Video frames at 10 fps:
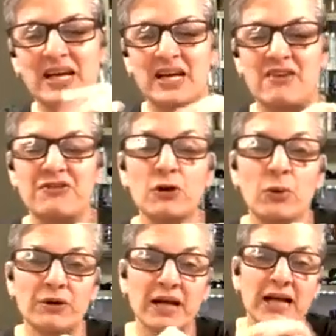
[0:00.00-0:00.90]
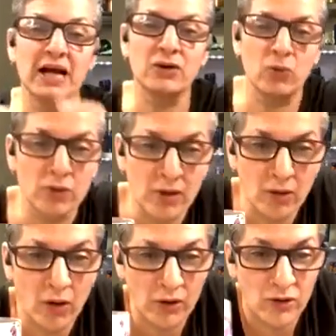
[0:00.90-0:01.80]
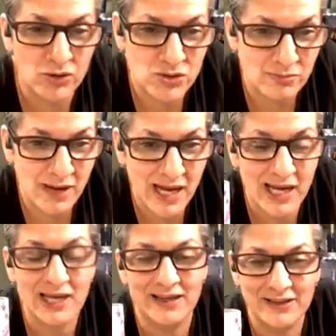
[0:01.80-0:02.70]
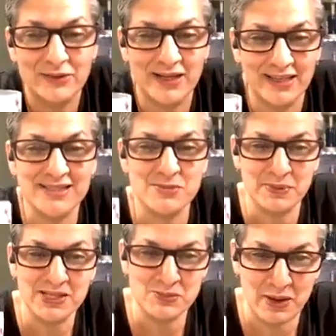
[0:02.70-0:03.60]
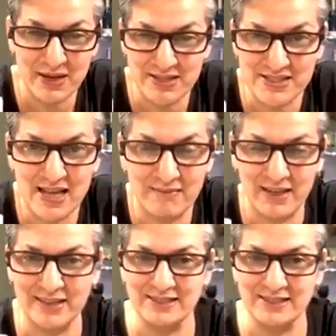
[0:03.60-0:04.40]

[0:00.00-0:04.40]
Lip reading: If you were in Cancun or Cozumel, you can speak Spanish that way.